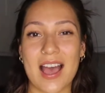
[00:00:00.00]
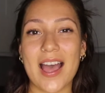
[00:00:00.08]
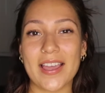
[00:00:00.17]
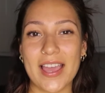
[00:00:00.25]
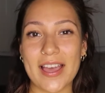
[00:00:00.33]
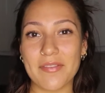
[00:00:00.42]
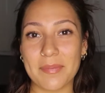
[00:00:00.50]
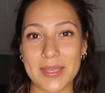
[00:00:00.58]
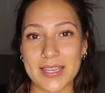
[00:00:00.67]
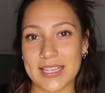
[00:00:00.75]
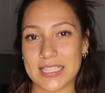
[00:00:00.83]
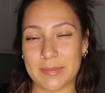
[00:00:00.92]
I have
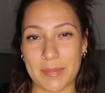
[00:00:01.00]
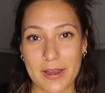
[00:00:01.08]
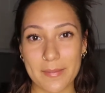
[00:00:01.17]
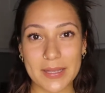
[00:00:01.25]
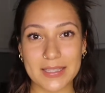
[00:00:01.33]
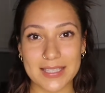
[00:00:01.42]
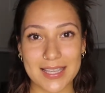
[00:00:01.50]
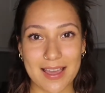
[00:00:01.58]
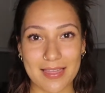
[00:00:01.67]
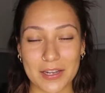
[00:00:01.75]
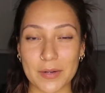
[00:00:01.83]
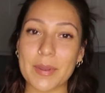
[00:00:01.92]
been experimenting
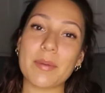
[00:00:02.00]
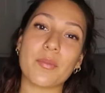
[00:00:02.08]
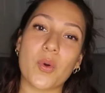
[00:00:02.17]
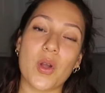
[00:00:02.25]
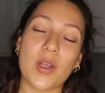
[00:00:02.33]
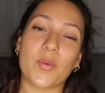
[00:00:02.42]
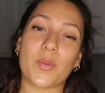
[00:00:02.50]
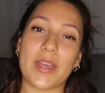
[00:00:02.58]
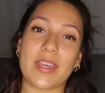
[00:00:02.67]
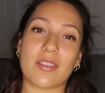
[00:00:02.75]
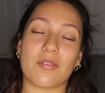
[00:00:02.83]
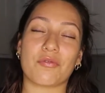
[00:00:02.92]
a little bit more
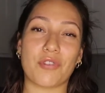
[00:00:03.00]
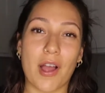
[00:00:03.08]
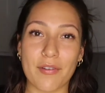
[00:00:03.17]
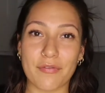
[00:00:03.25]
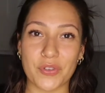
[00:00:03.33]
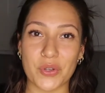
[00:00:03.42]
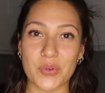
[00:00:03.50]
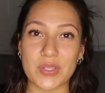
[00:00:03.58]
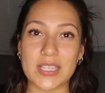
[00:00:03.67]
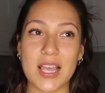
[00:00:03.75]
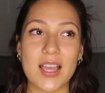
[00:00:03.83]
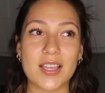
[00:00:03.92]
with raw
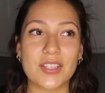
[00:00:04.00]
foods